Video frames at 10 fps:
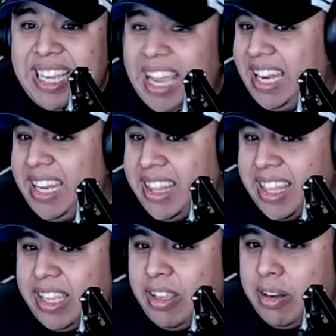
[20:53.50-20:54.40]

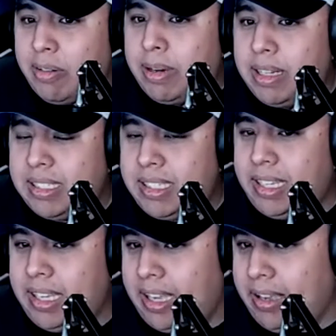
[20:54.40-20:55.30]
anything. You didn't really
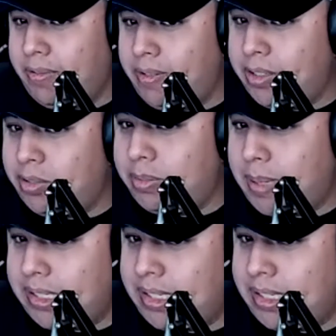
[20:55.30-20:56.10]
see if Jesus Vasquez